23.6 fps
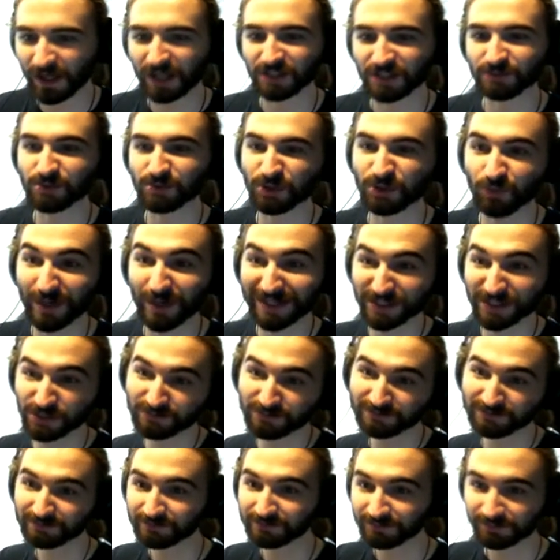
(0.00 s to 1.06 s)
And some swings.
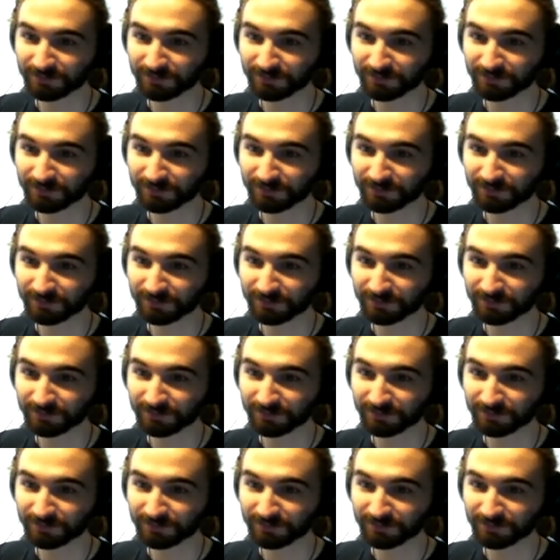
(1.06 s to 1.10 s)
